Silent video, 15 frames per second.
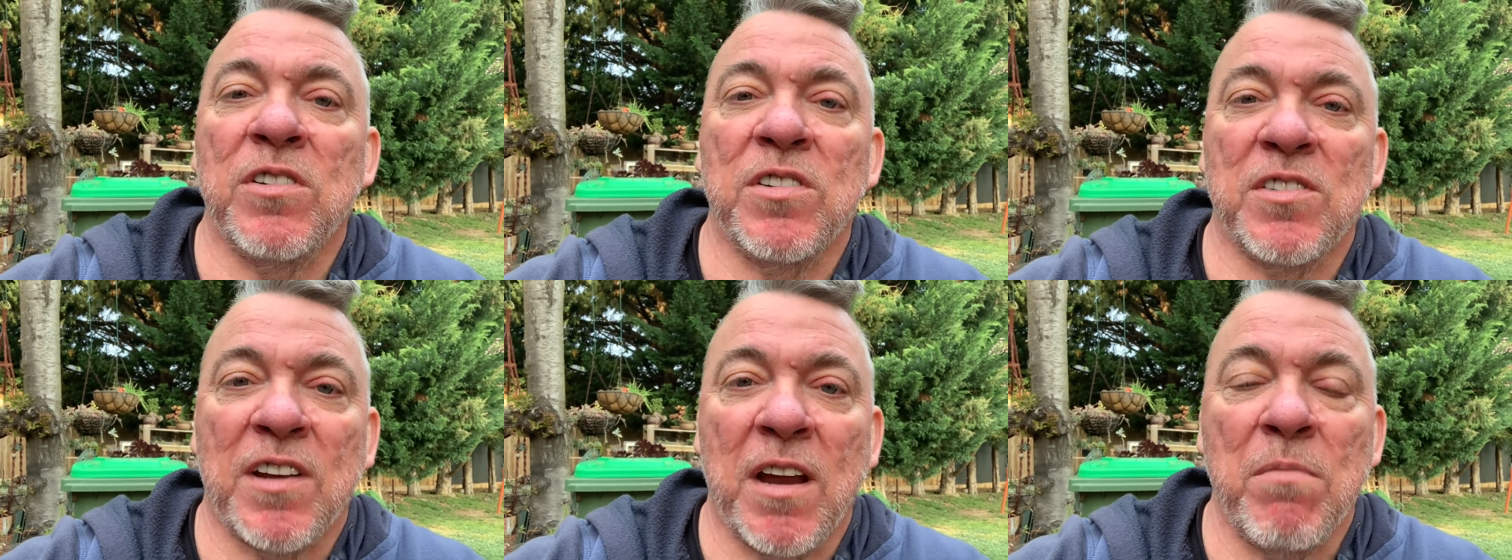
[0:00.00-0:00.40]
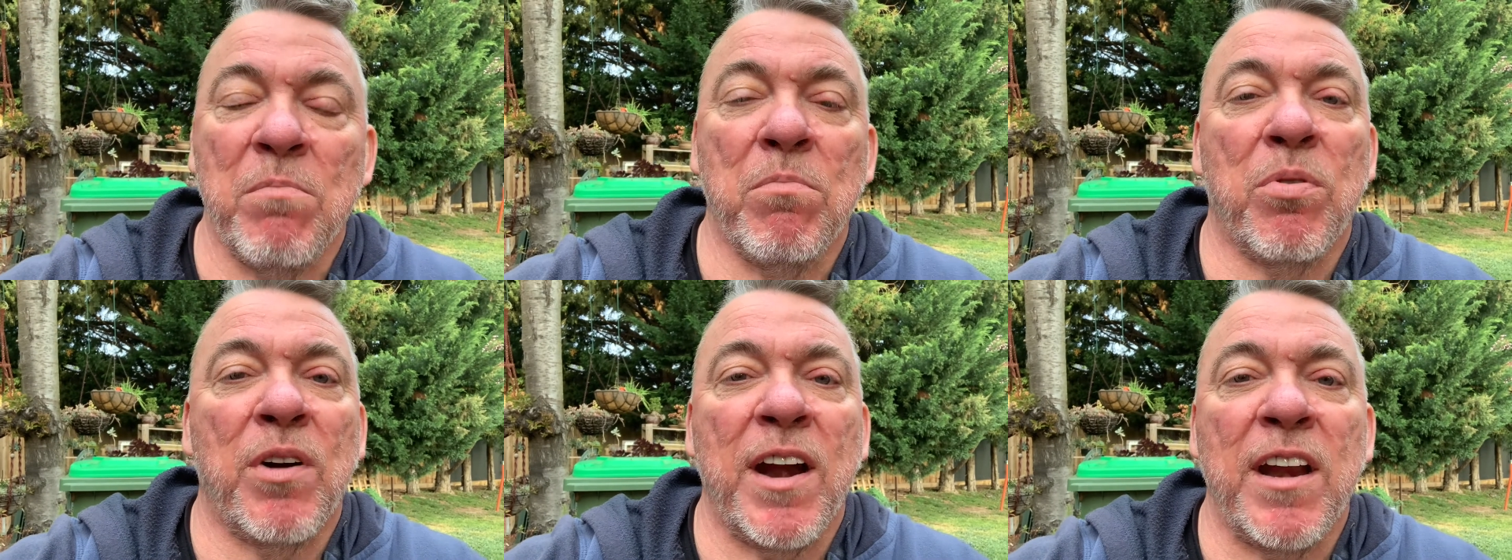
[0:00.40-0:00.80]
the same
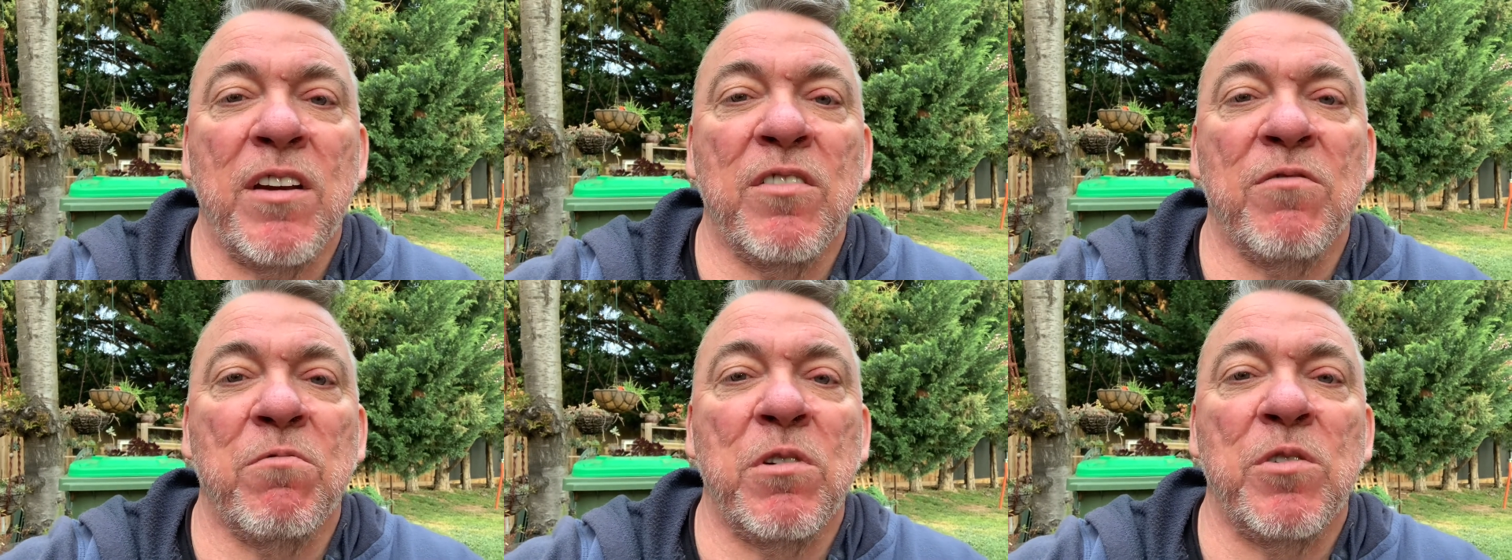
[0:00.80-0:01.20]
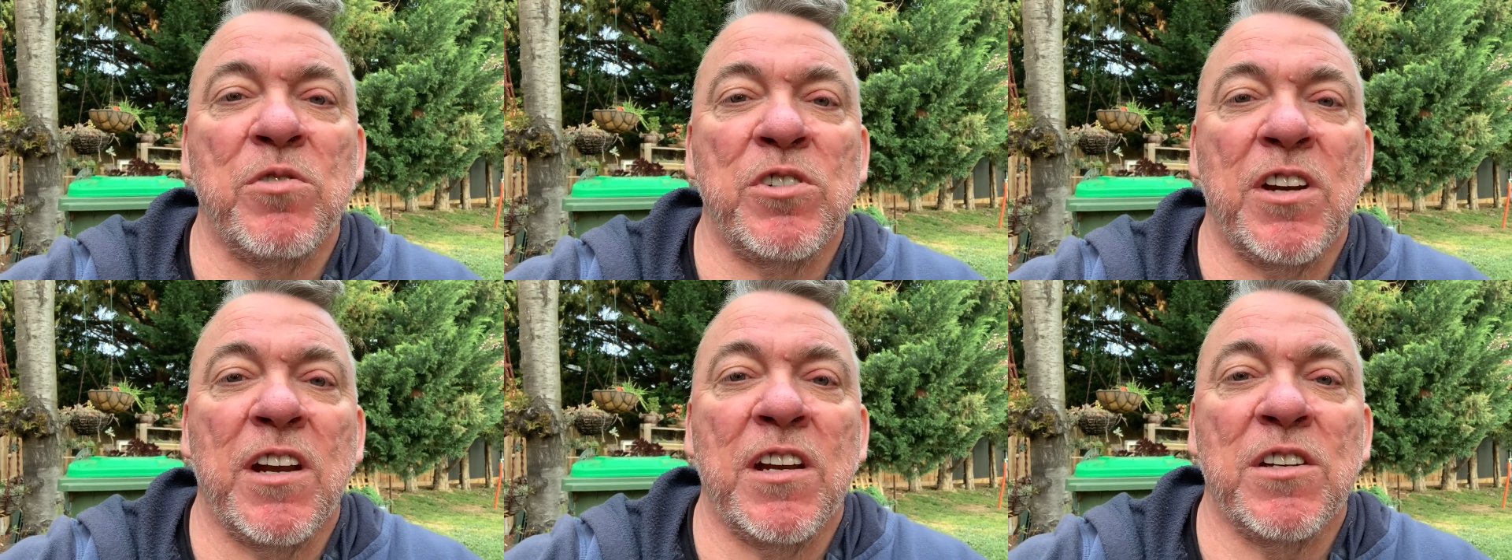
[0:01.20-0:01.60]
brand of
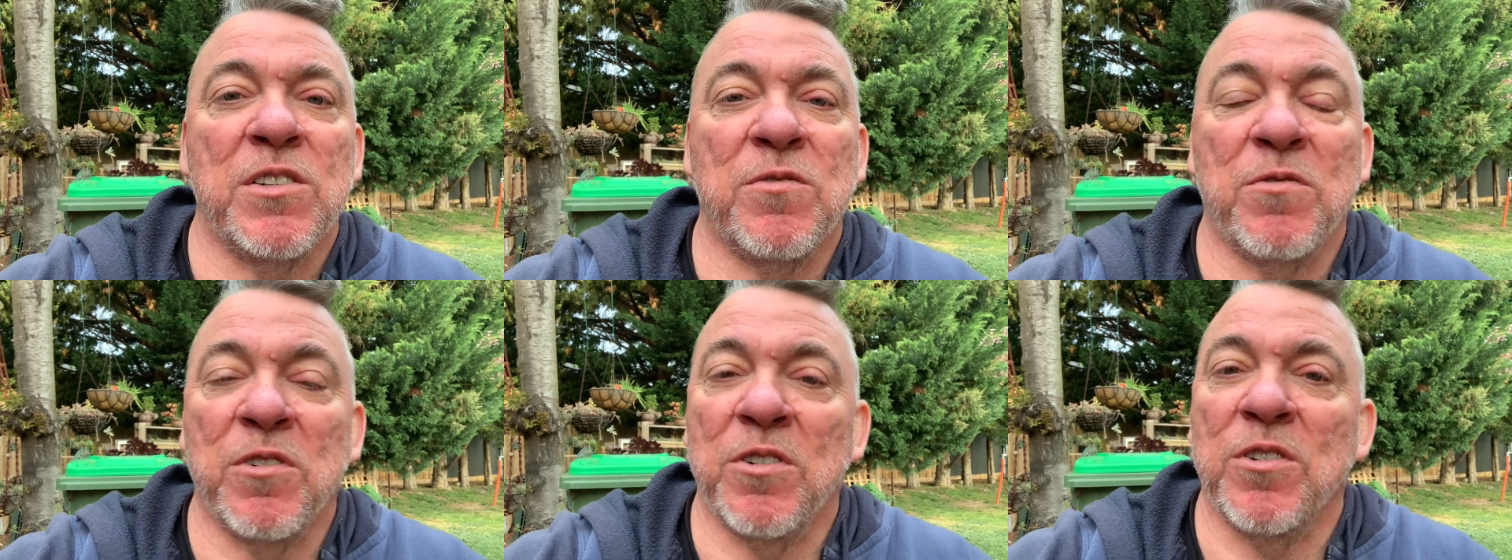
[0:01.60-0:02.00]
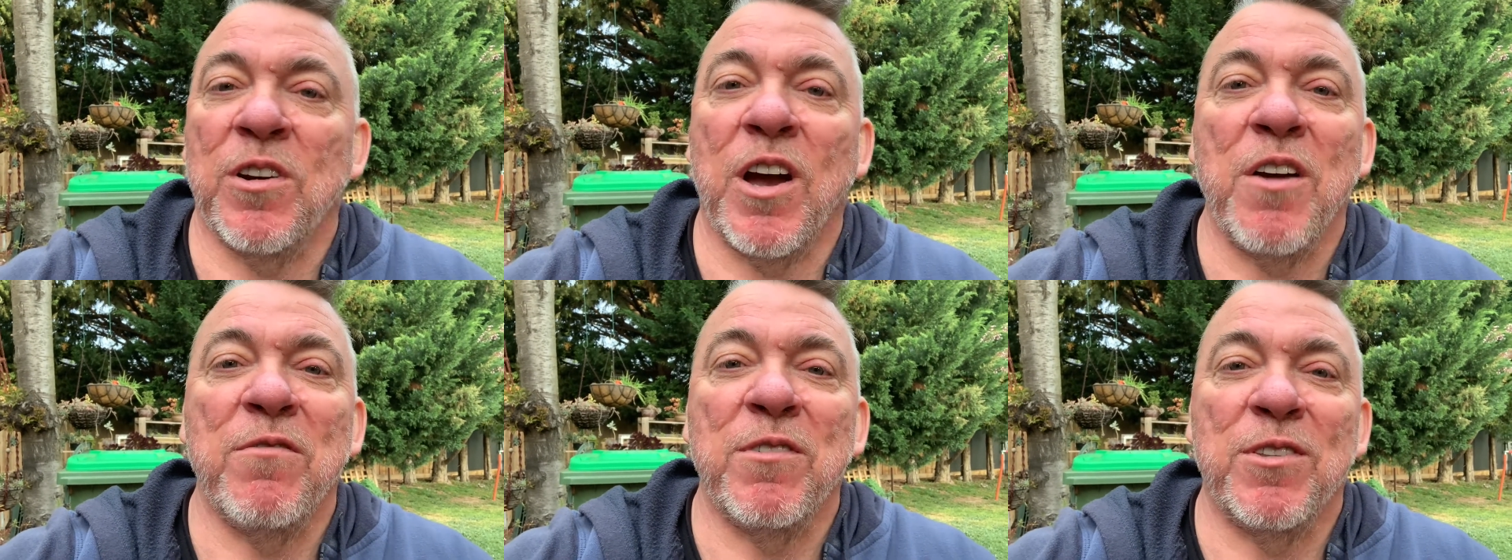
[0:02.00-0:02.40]
wheelchairs for
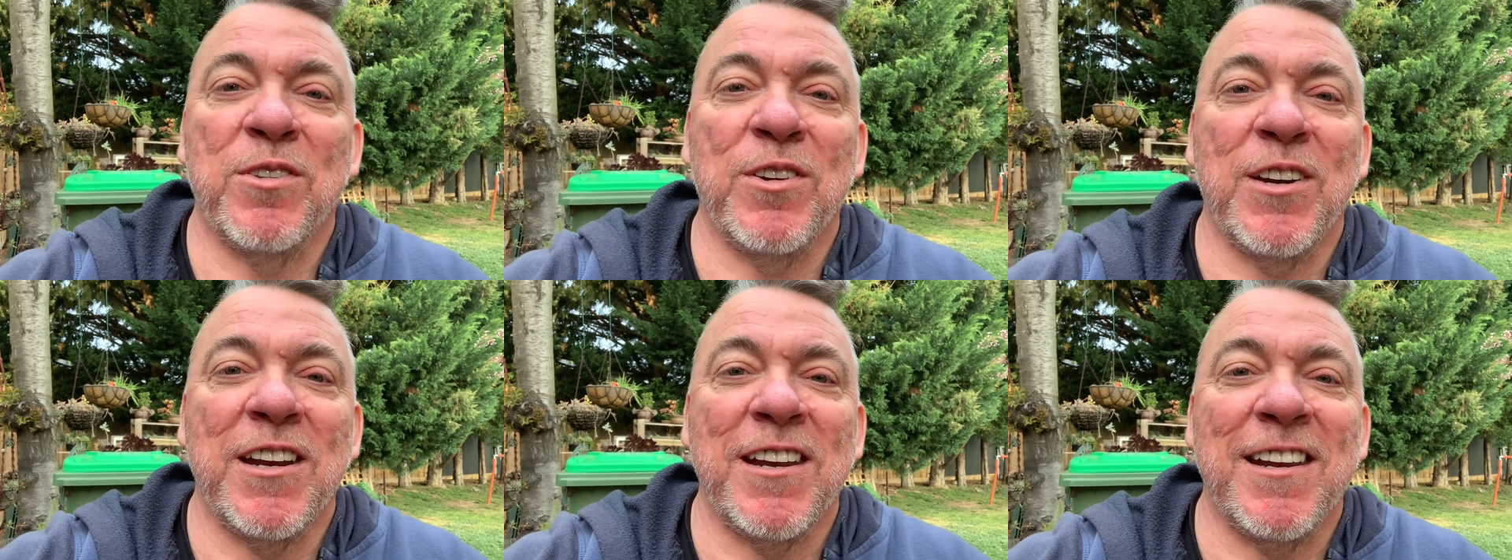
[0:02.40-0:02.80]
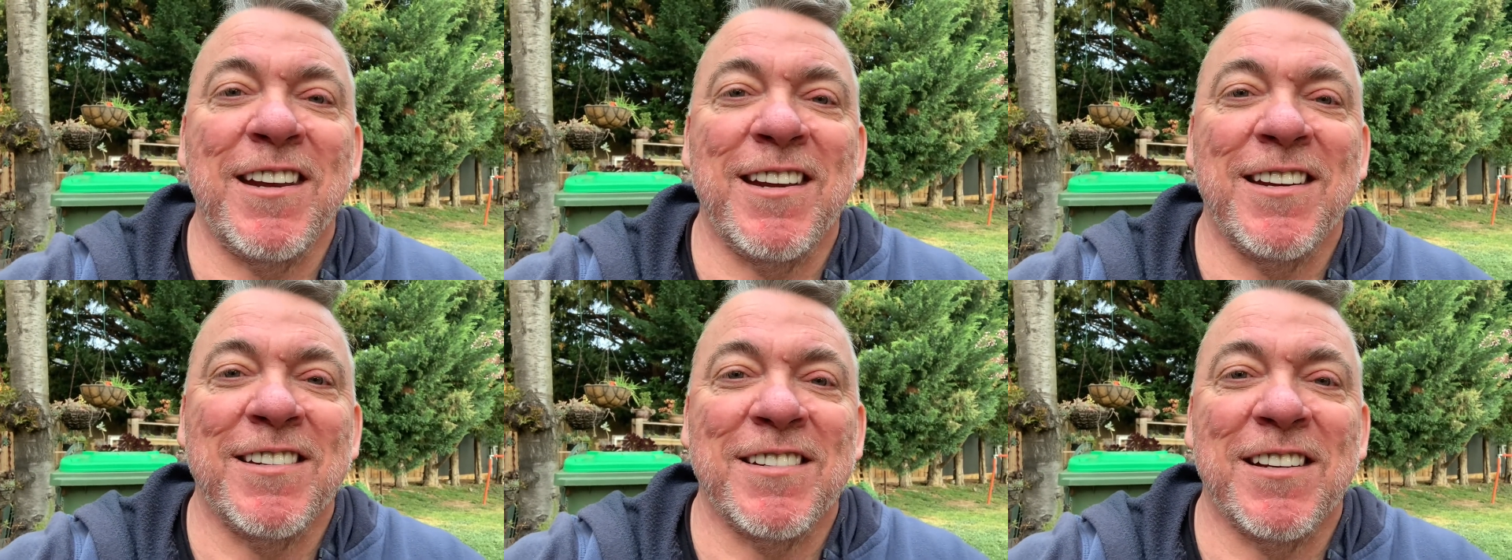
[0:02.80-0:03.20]
over 30
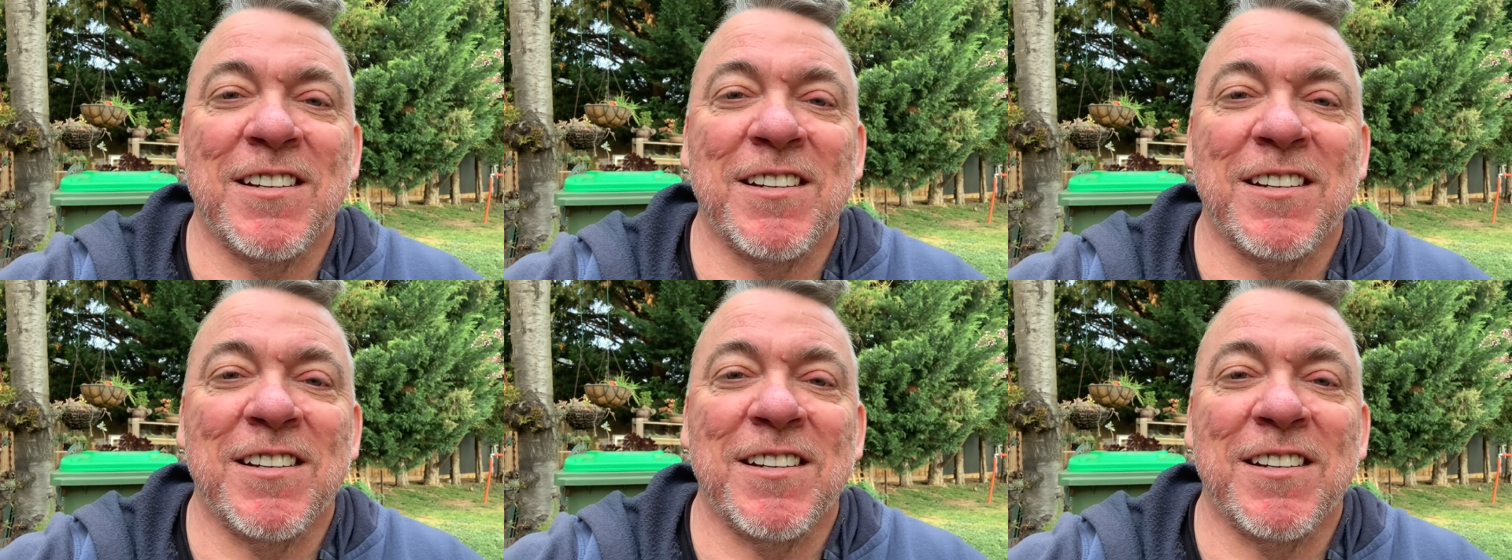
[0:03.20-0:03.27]
years.